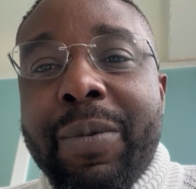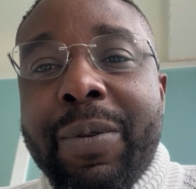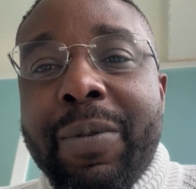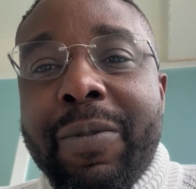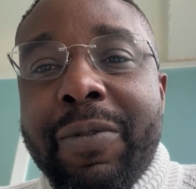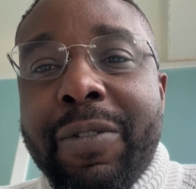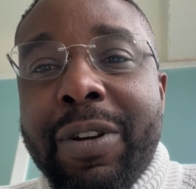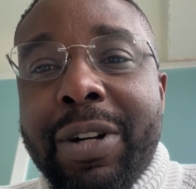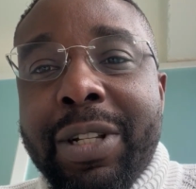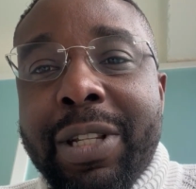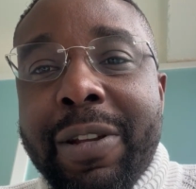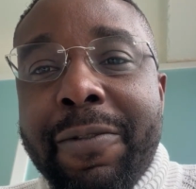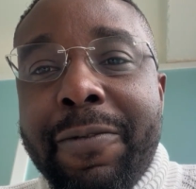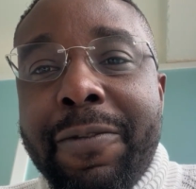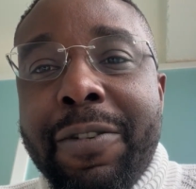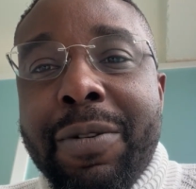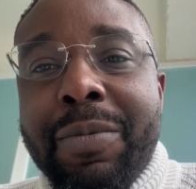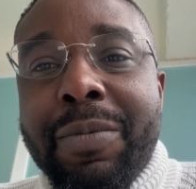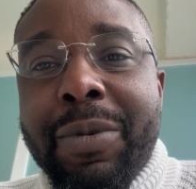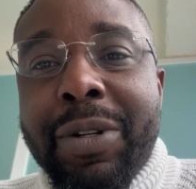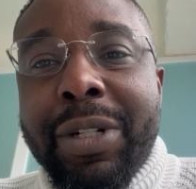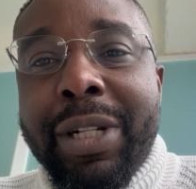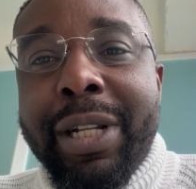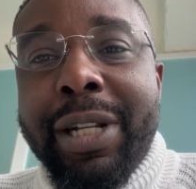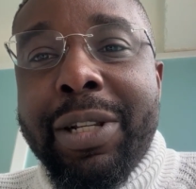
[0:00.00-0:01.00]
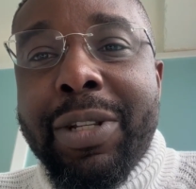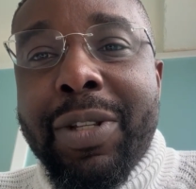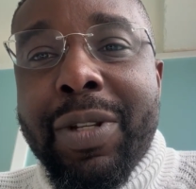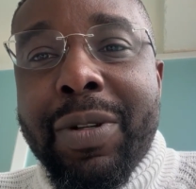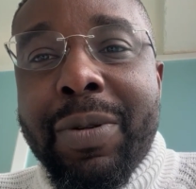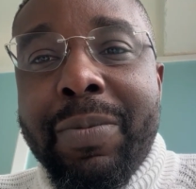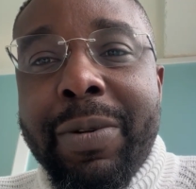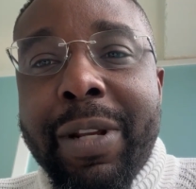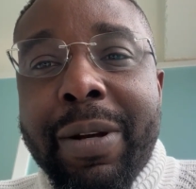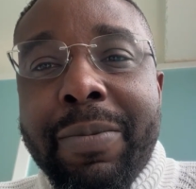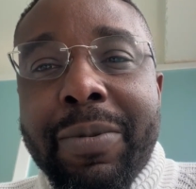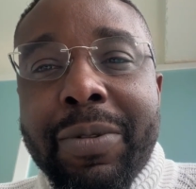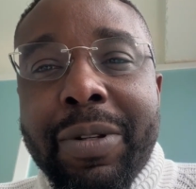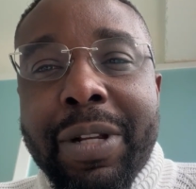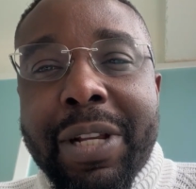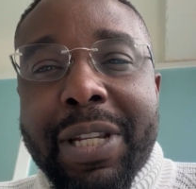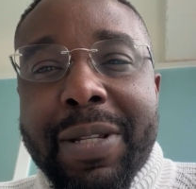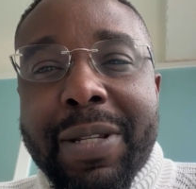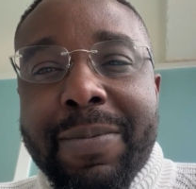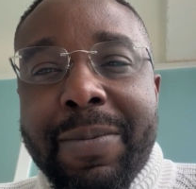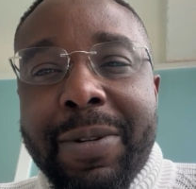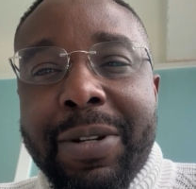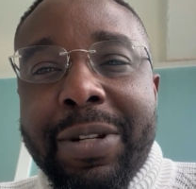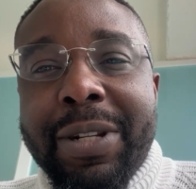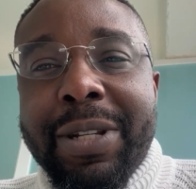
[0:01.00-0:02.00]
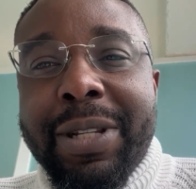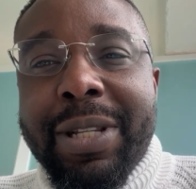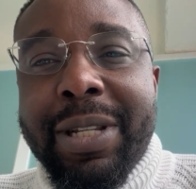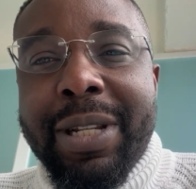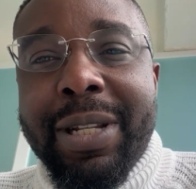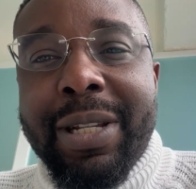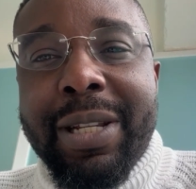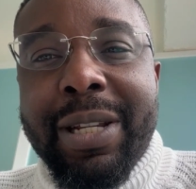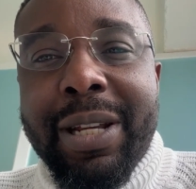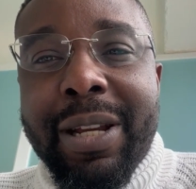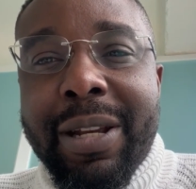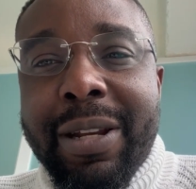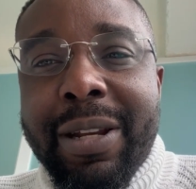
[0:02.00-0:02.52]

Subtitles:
we've got a few more days to be able to explore the city